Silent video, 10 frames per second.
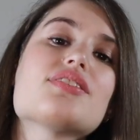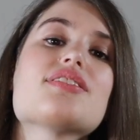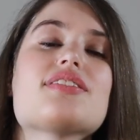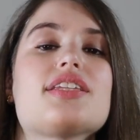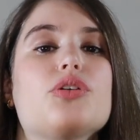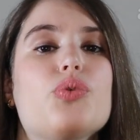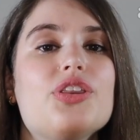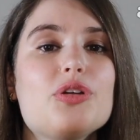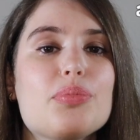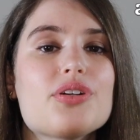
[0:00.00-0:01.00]
to see what
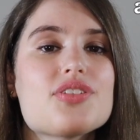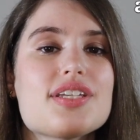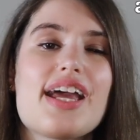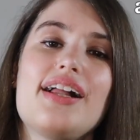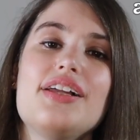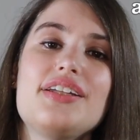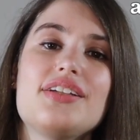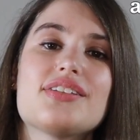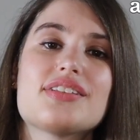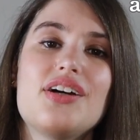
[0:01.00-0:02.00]
their
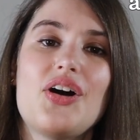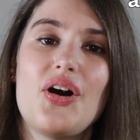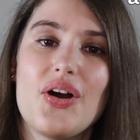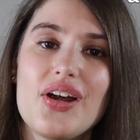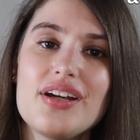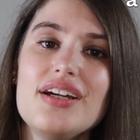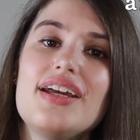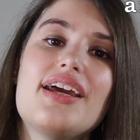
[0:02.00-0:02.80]
personalities are